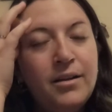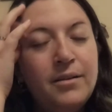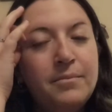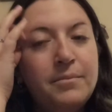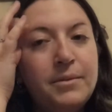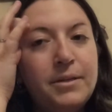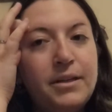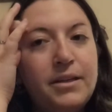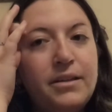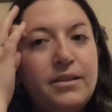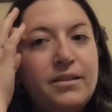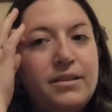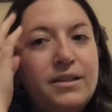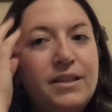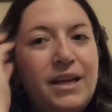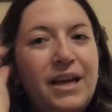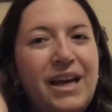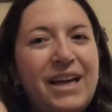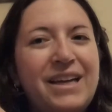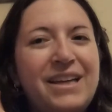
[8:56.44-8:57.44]
But
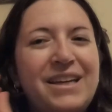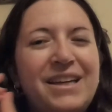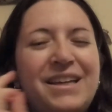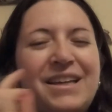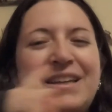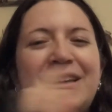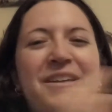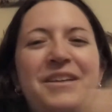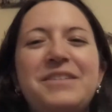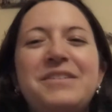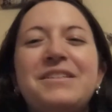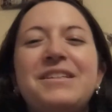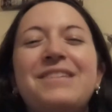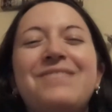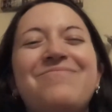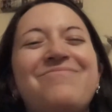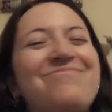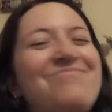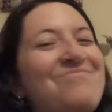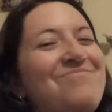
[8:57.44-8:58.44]
I
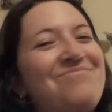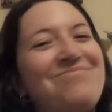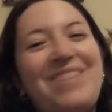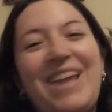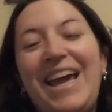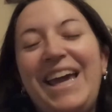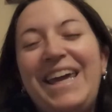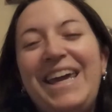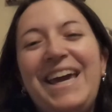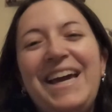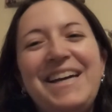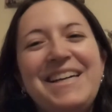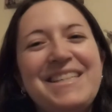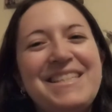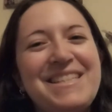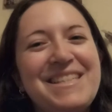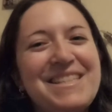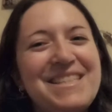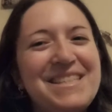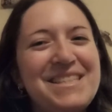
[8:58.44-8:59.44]

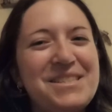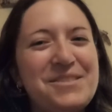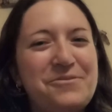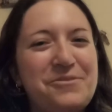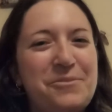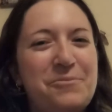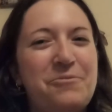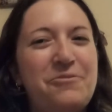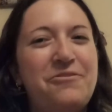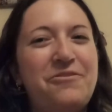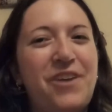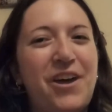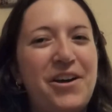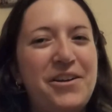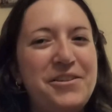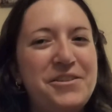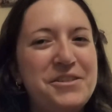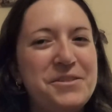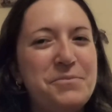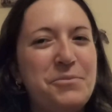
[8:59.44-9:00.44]
guess this is from
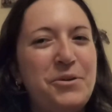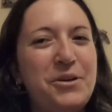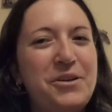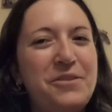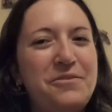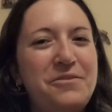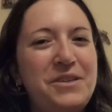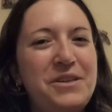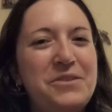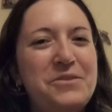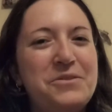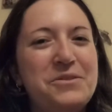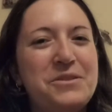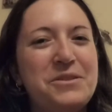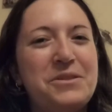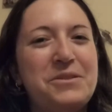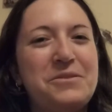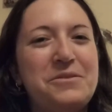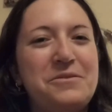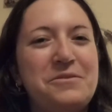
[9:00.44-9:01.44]
Fauna's point of view,
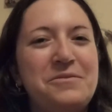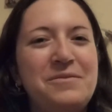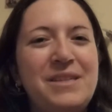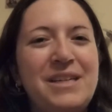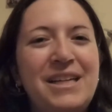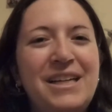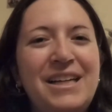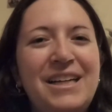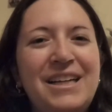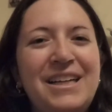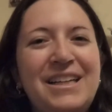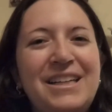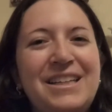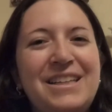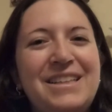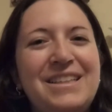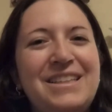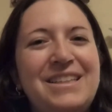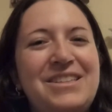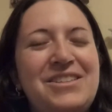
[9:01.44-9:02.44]
so
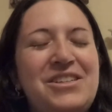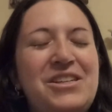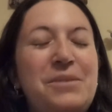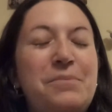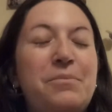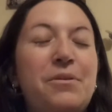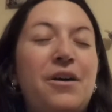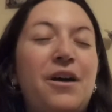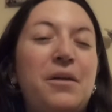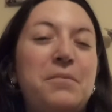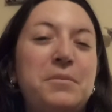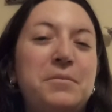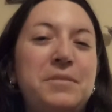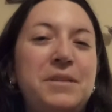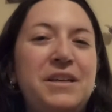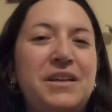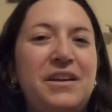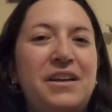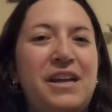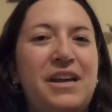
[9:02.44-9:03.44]
she
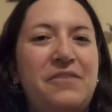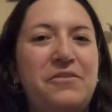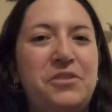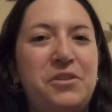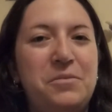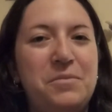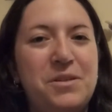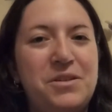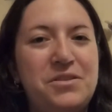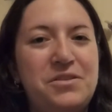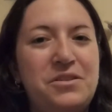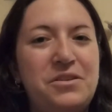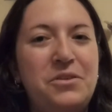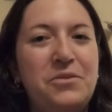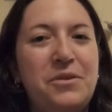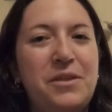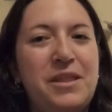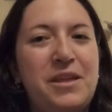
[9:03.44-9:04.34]
probably didn't have too much to do with